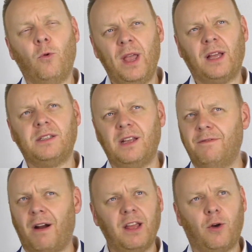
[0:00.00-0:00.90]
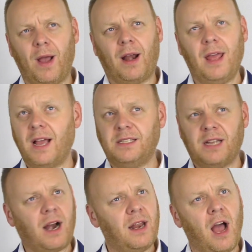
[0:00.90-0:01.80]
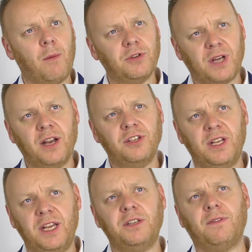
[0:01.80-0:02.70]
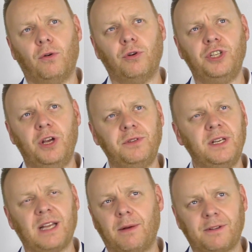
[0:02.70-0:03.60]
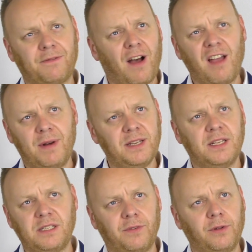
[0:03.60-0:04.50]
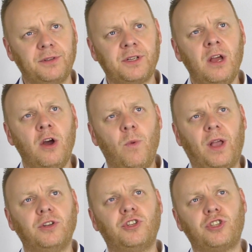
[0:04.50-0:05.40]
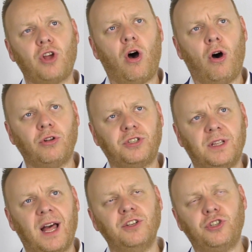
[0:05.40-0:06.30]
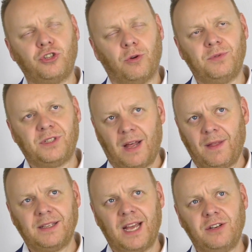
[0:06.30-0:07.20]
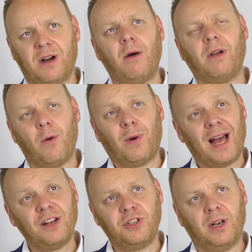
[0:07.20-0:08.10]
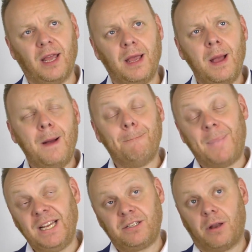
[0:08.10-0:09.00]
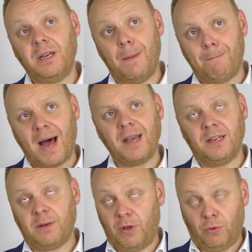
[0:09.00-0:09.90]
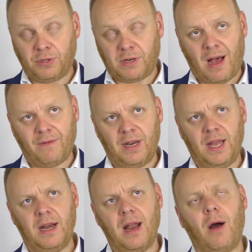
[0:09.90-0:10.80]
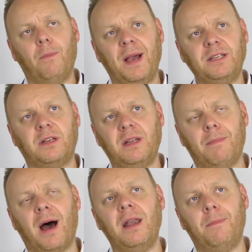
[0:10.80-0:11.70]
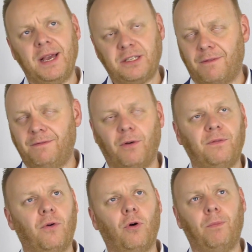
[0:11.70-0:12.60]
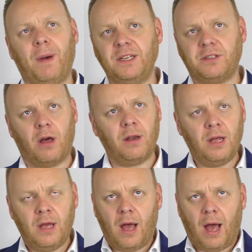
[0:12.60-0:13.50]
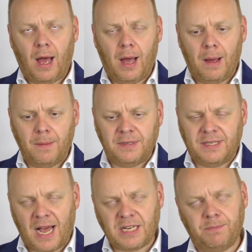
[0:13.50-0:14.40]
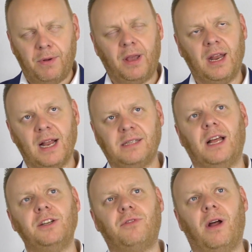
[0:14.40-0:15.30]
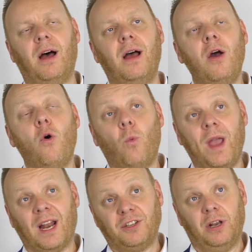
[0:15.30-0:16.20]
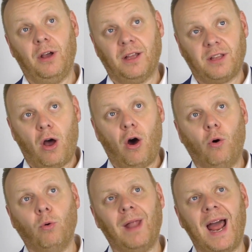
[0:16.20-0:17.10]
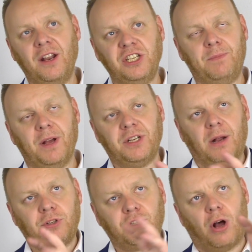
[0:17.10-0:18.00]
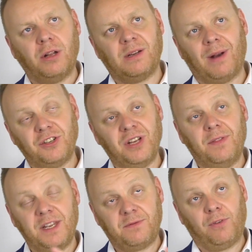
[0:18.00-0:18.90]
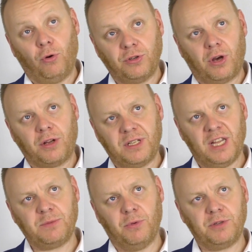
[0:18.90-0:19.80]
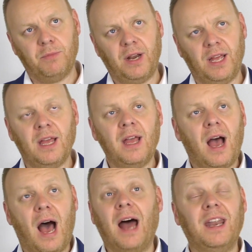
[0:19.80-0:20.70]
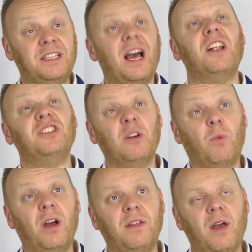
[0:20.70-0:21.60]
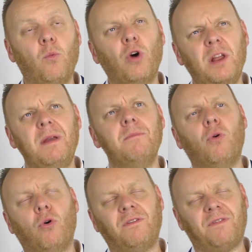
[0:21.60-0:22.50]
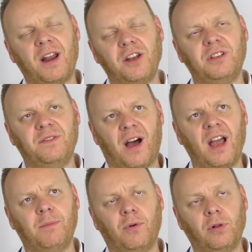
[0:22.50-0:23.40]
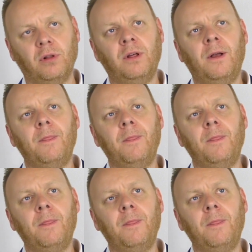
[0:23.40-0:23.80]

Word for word: We can see very quickly exactly how much energy each floor is using down to five minute intervals, we can start to then subset that data out and go, well, actually, based on demand that we also have in here now, based on demand, based on footfall, based on uh, desk booking, etc., we can actually look at the whole energy picture now to start to say, well, actually, yeah, this is costing this much money and is it actually worth it? Would it be more financially viable